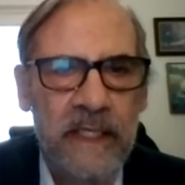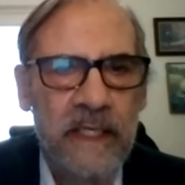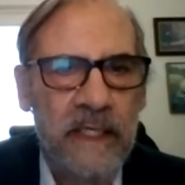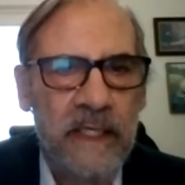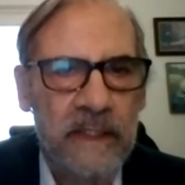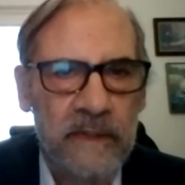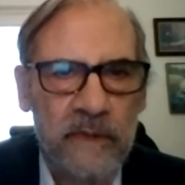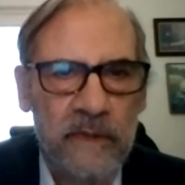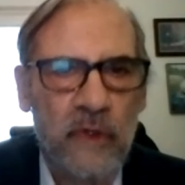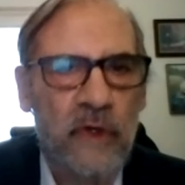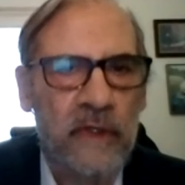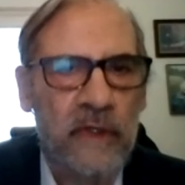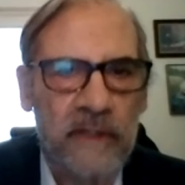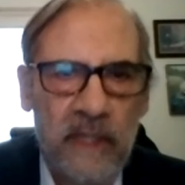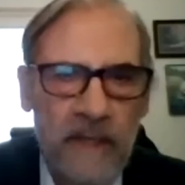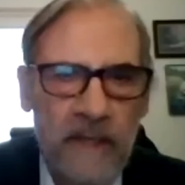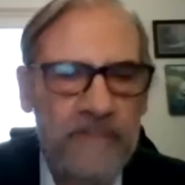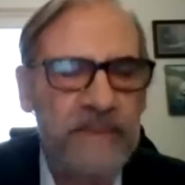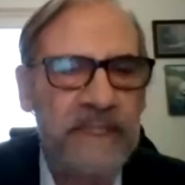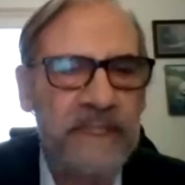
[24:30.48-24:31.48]

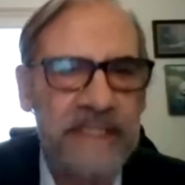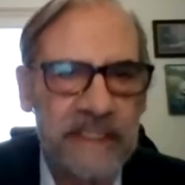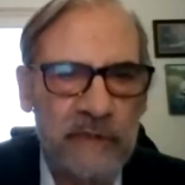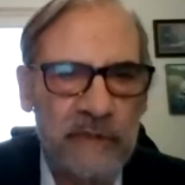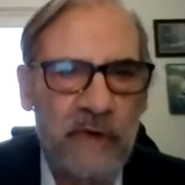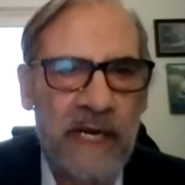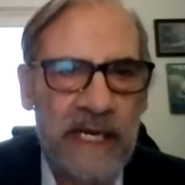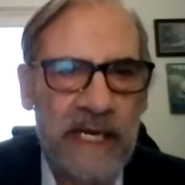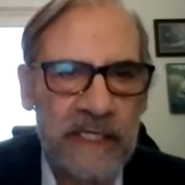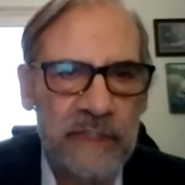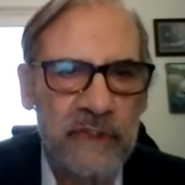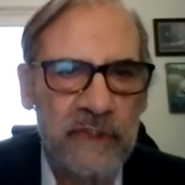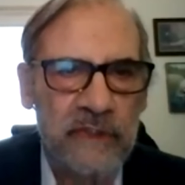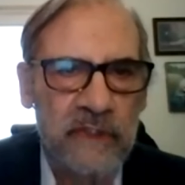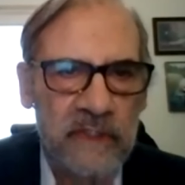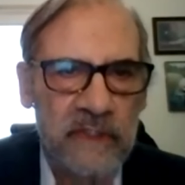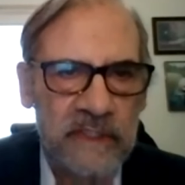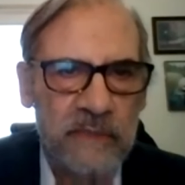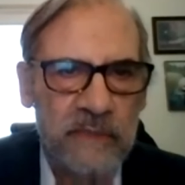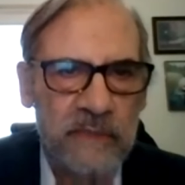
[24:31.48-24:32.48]
not up to scratch
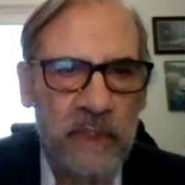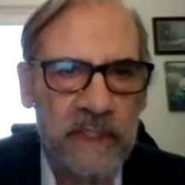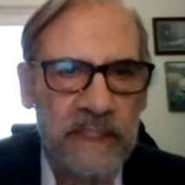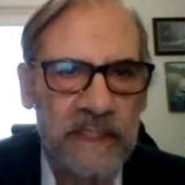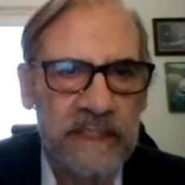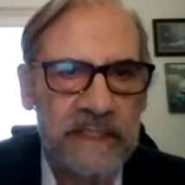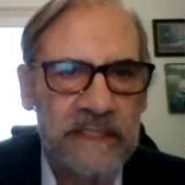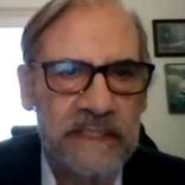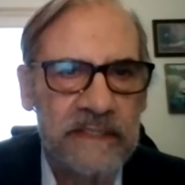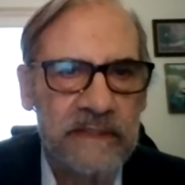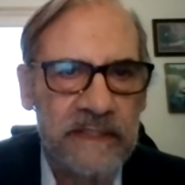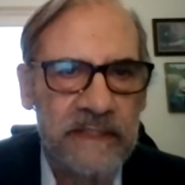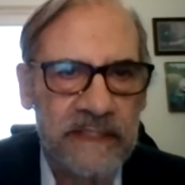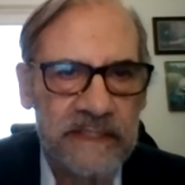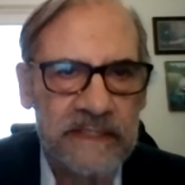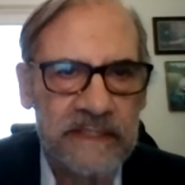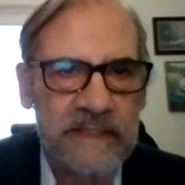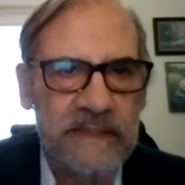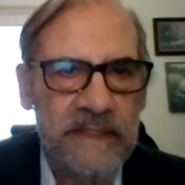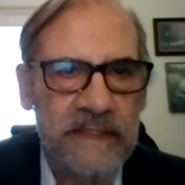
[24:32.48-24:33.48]
in this one.
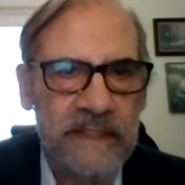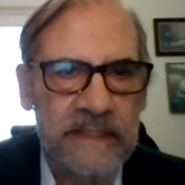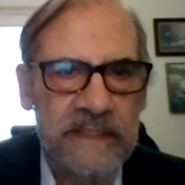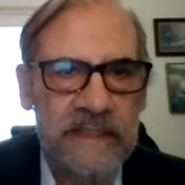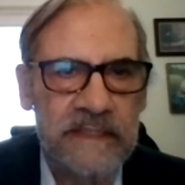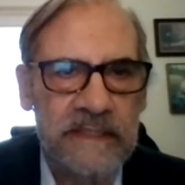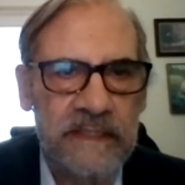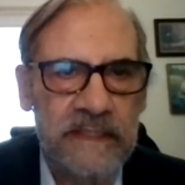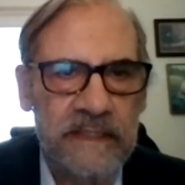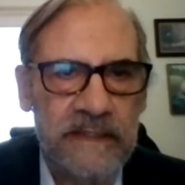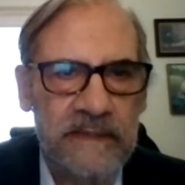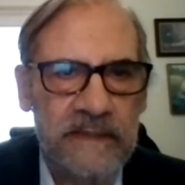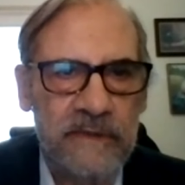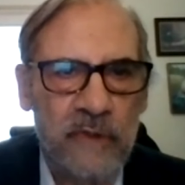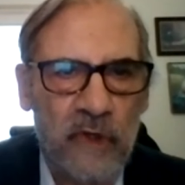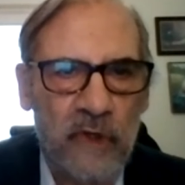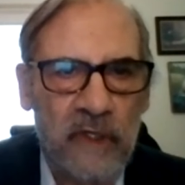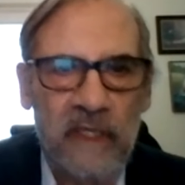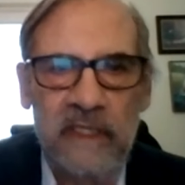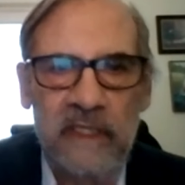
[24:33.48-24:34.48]
It's
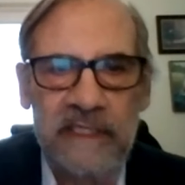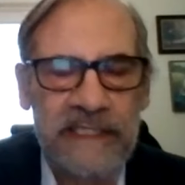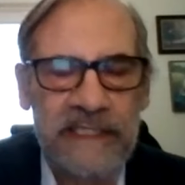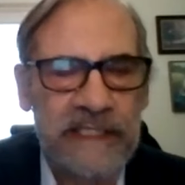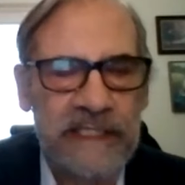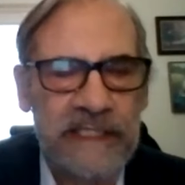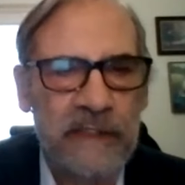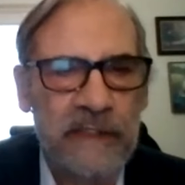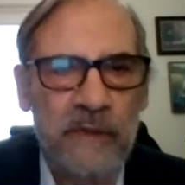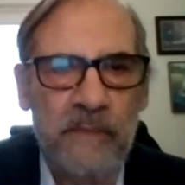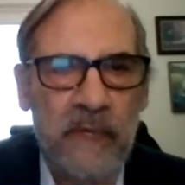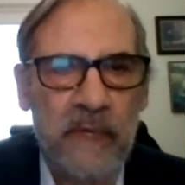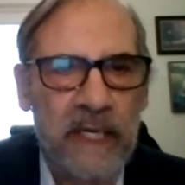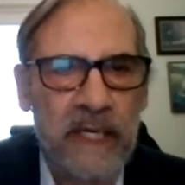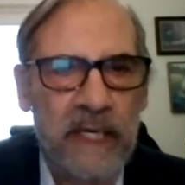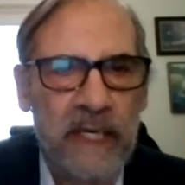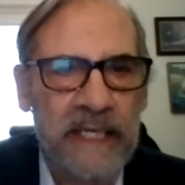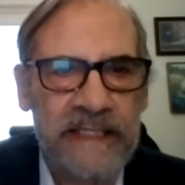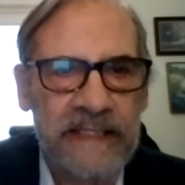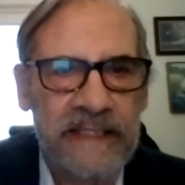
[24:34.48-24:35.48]
not a leader by
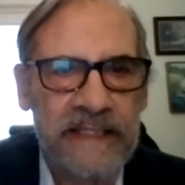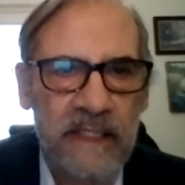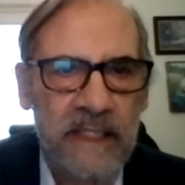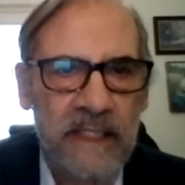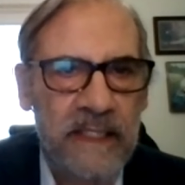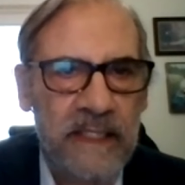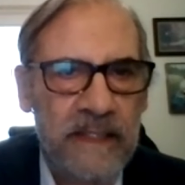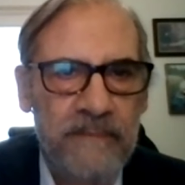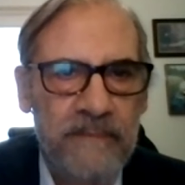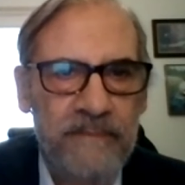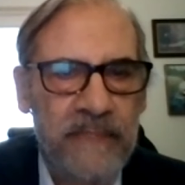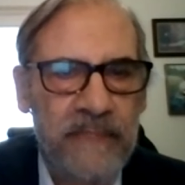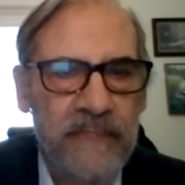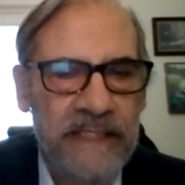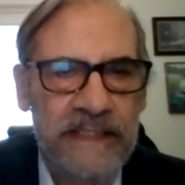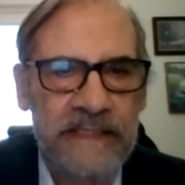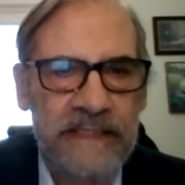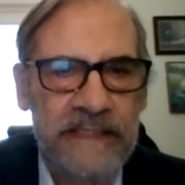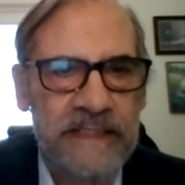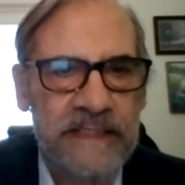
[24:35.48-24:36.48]
any
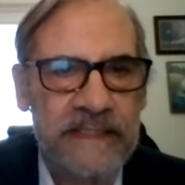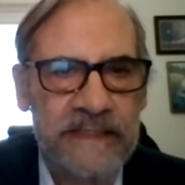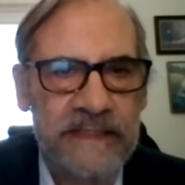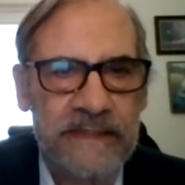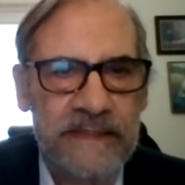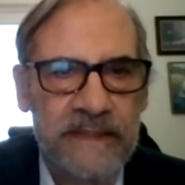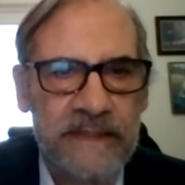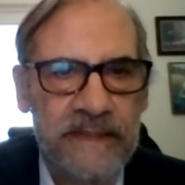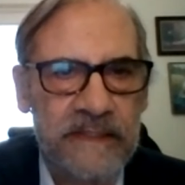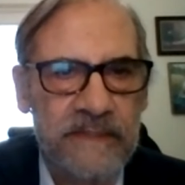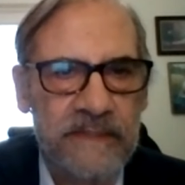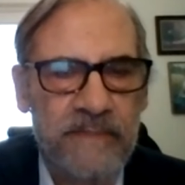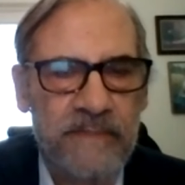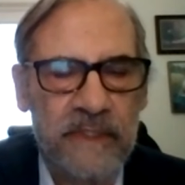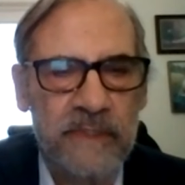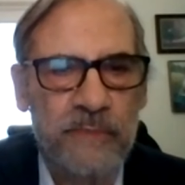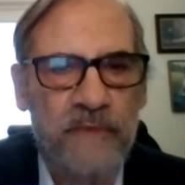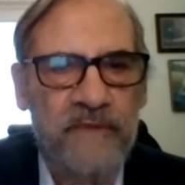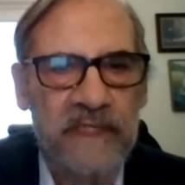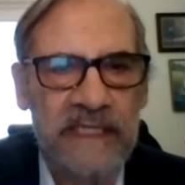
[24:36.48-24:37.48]
means. It's much
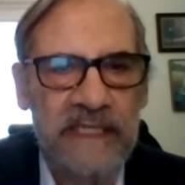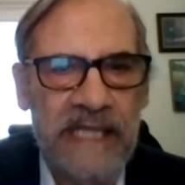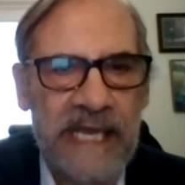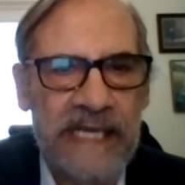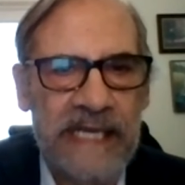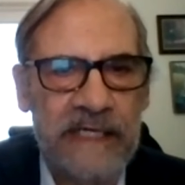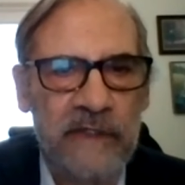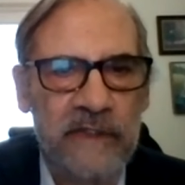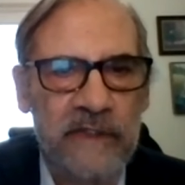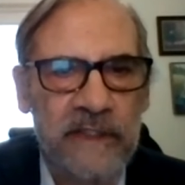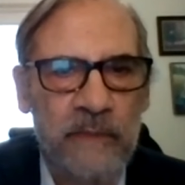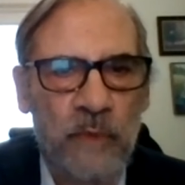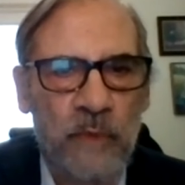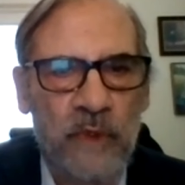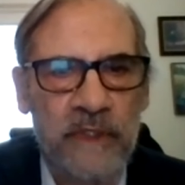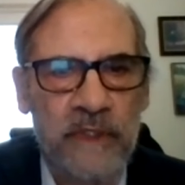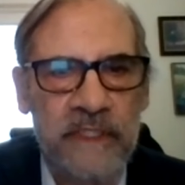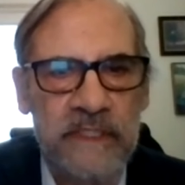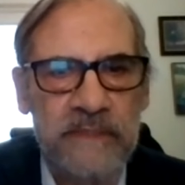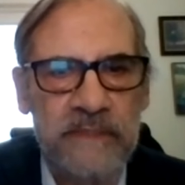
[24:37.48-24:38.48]
more of a laggard in
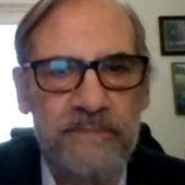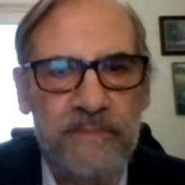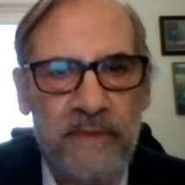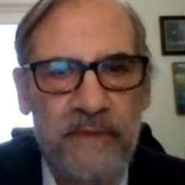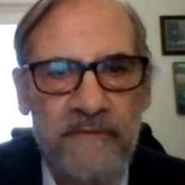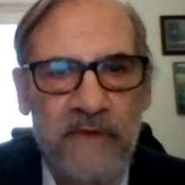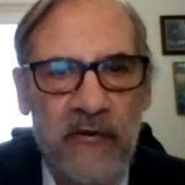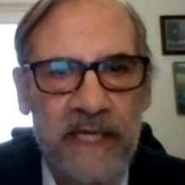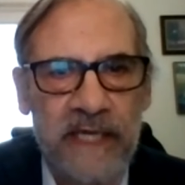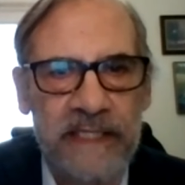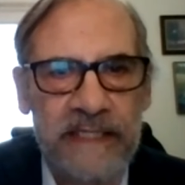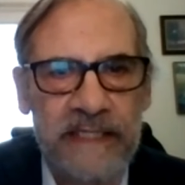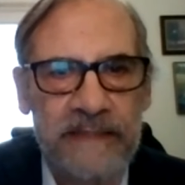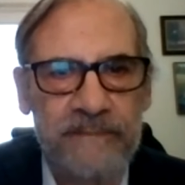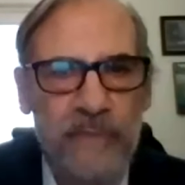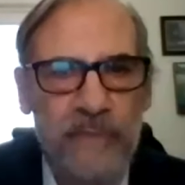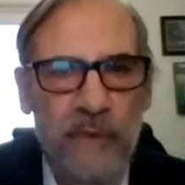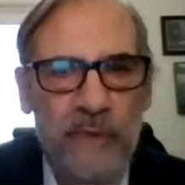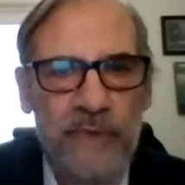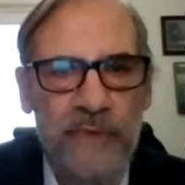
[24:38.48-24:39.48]
what it's
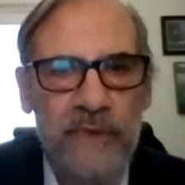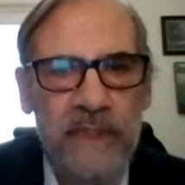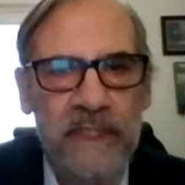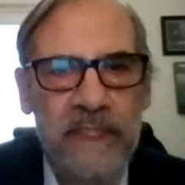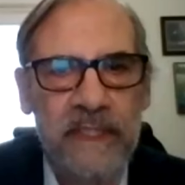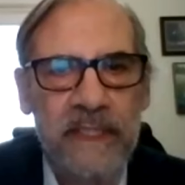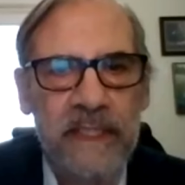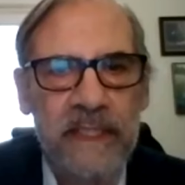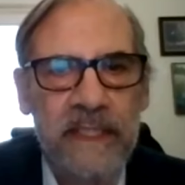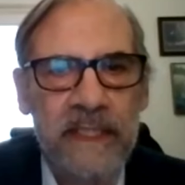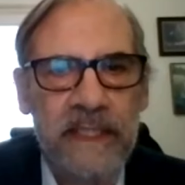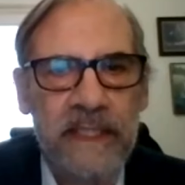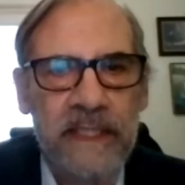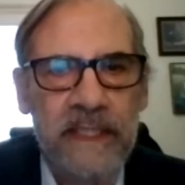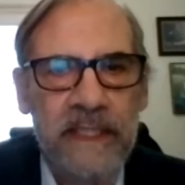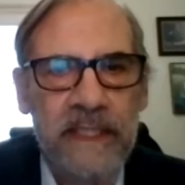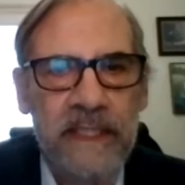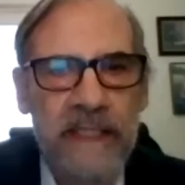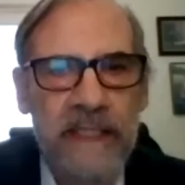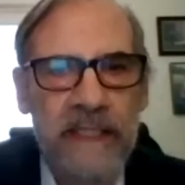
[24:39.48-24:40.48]
providing, both
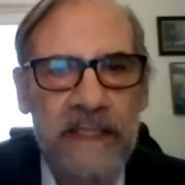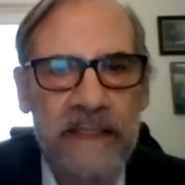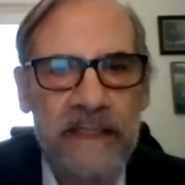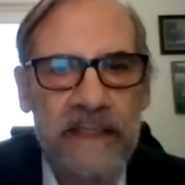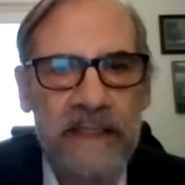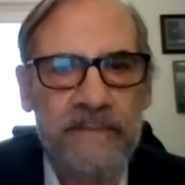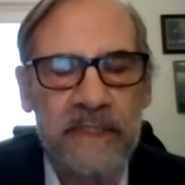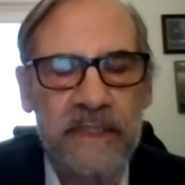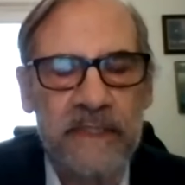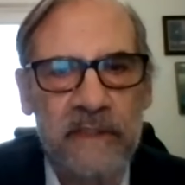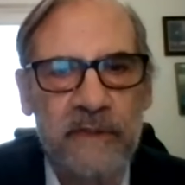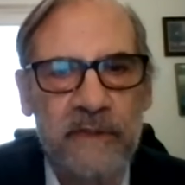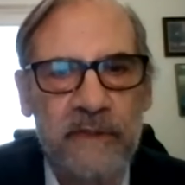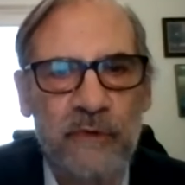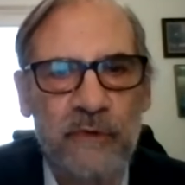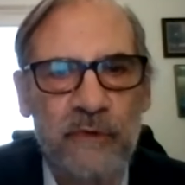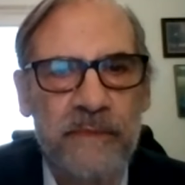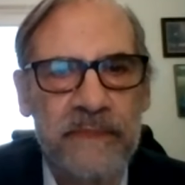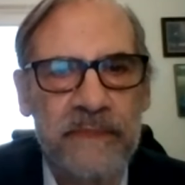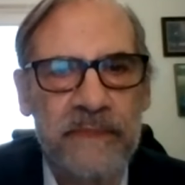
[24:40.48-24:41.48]
in material
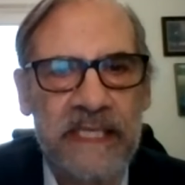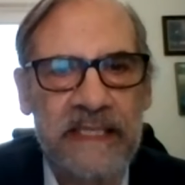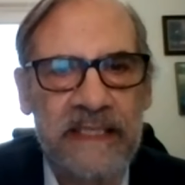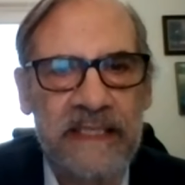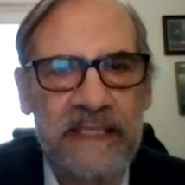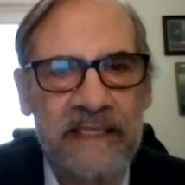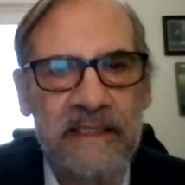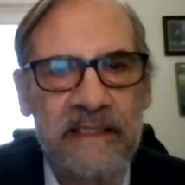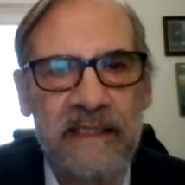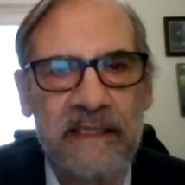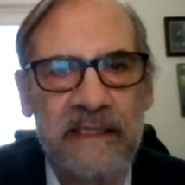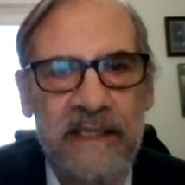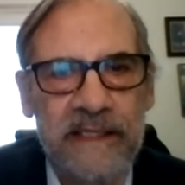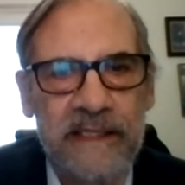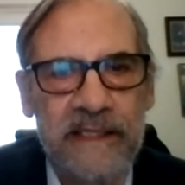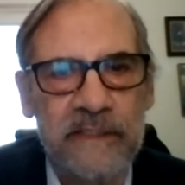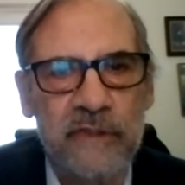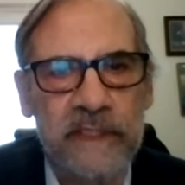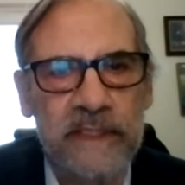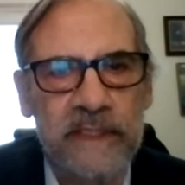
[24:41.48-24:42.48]
terms and
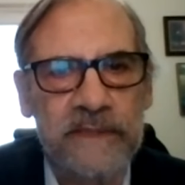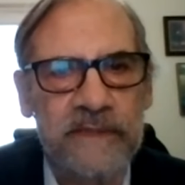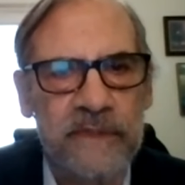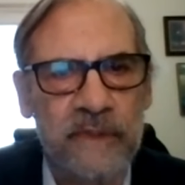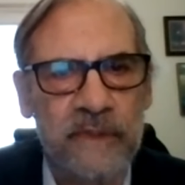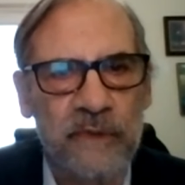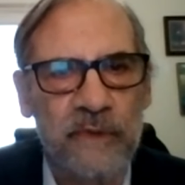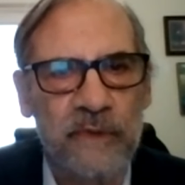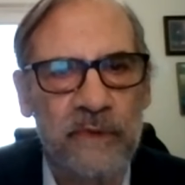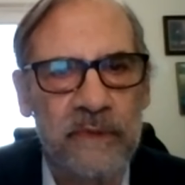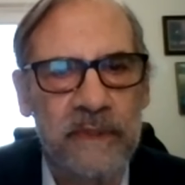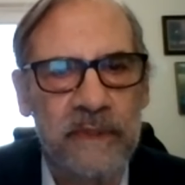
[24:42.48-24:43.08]
intellectually. So